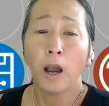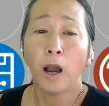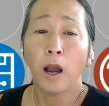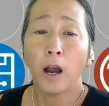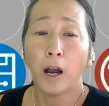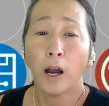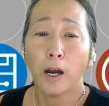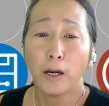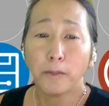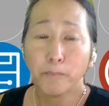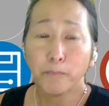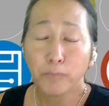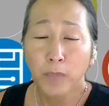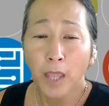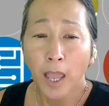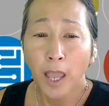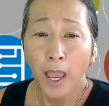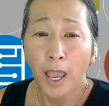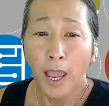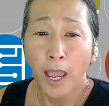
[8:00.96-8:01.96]

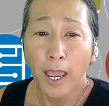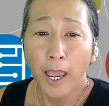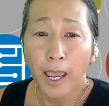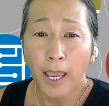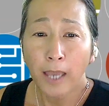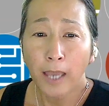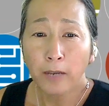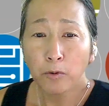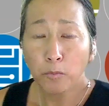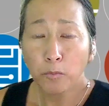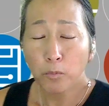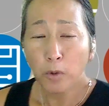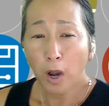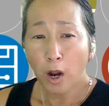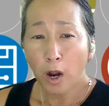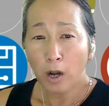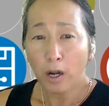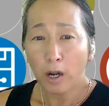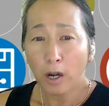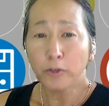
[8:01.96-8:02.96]
And
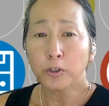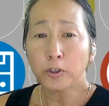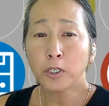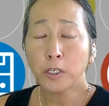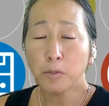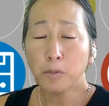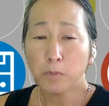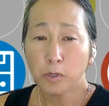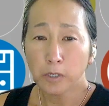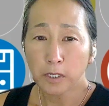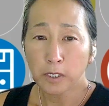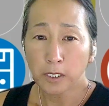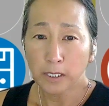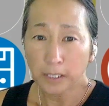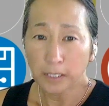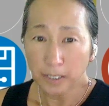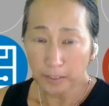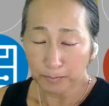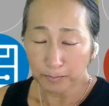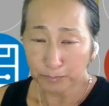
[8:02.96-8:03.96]
our other
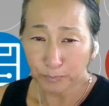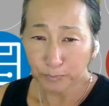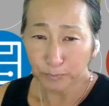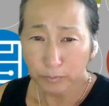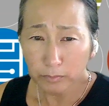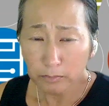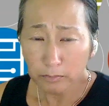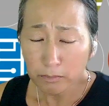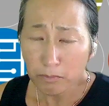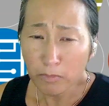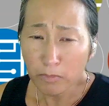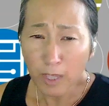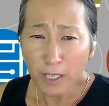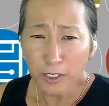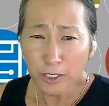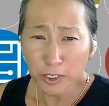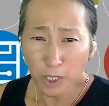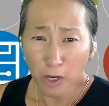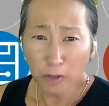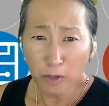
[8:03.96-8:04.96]
communities
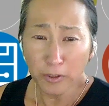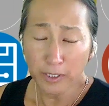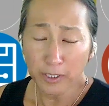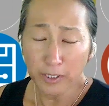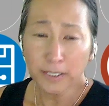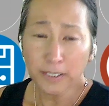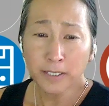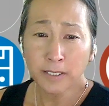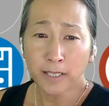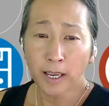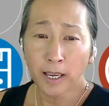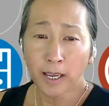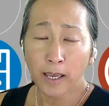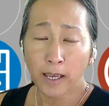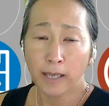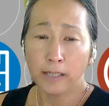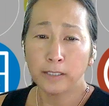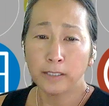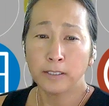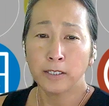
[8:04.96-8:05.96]
saw this,
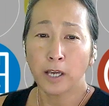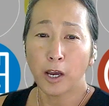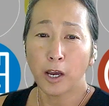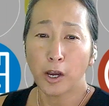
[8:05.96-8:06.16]
and